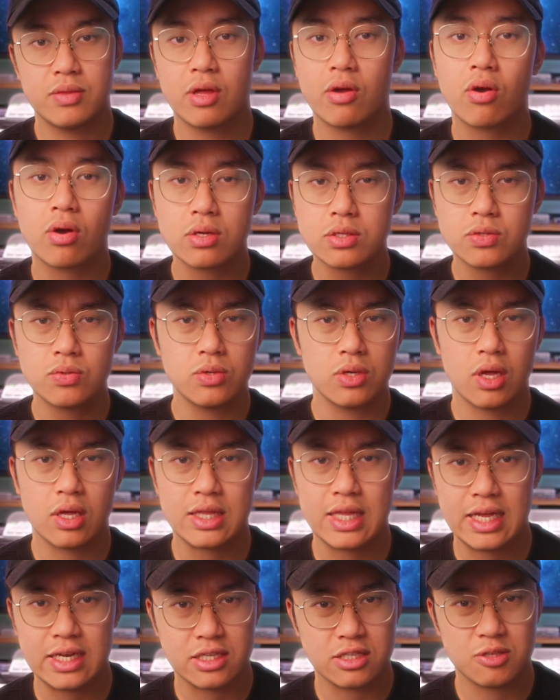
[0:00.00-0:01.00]
They're also
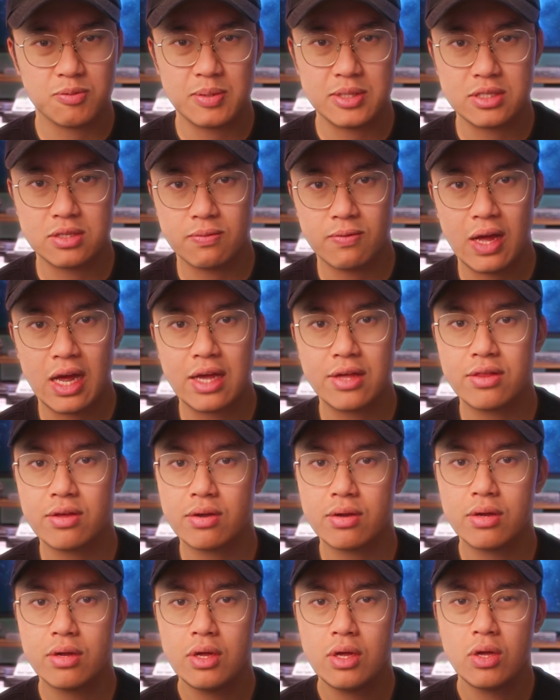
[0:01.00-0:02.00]
not that expensive
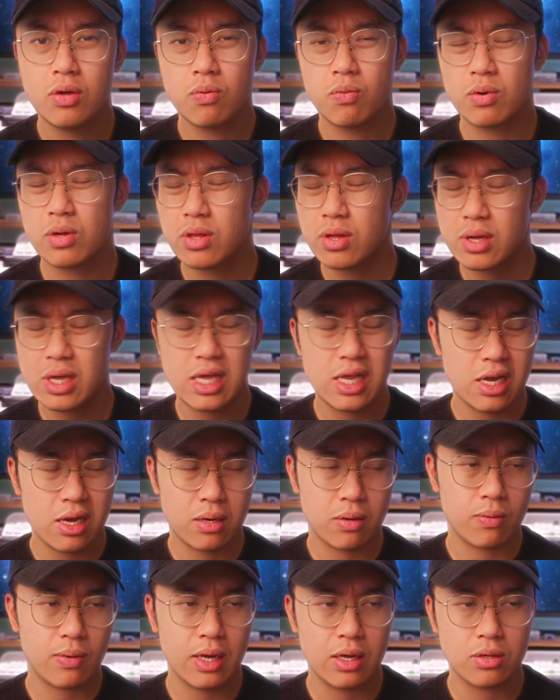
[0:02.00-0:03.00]
either. We're looking at
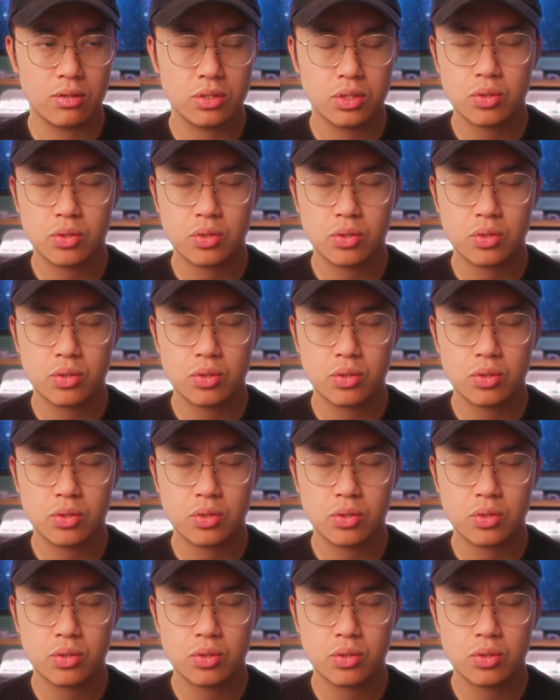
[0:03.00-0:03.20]
around